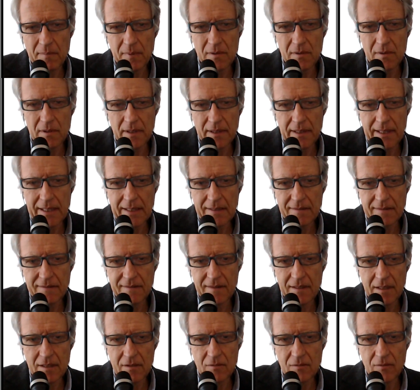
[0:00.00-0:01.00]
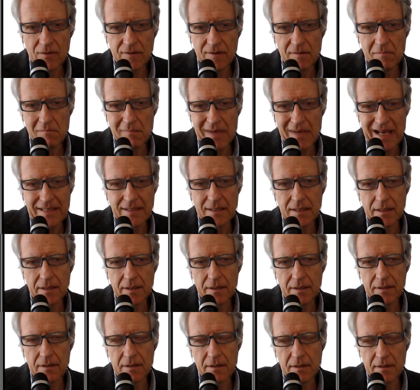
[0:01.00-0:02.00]
people, and they said it was a
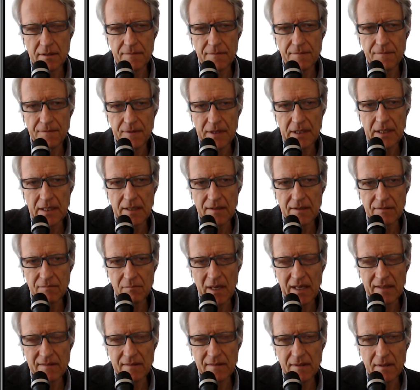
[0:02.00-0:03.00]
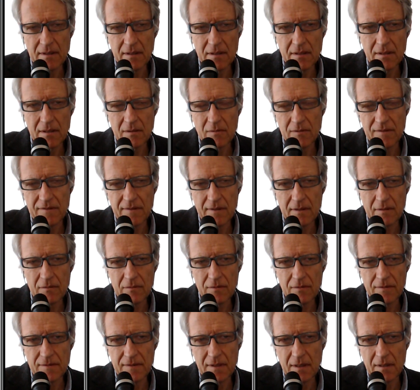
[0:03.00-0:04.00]
massacre, the Phoenix Massacre. There was
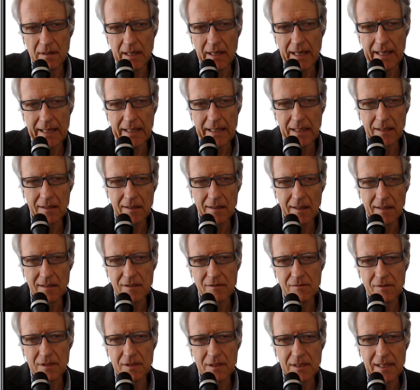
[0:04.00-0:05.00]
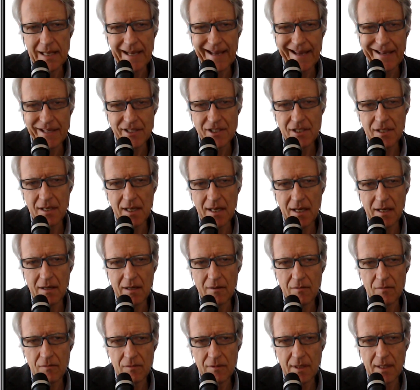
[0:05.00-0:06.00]
also a Twitter
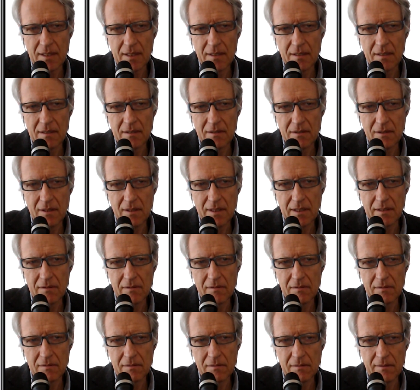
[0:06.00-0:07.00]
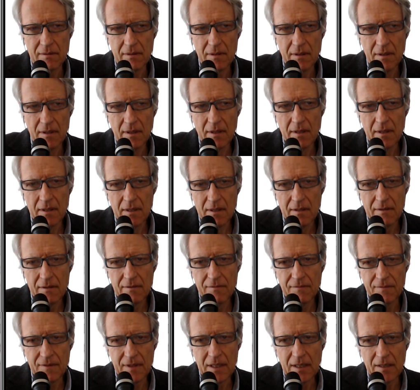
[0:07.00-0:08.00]
hashtag with that title,
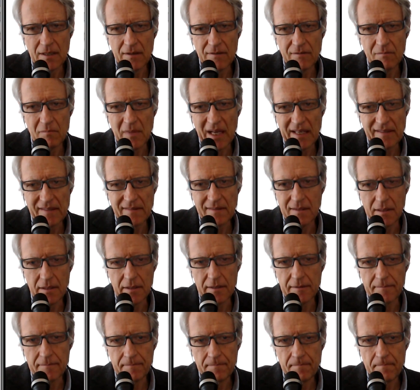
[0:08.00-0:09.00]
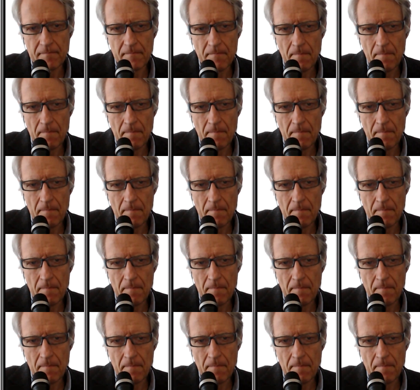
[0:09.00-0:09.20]
Phoenix Massacre.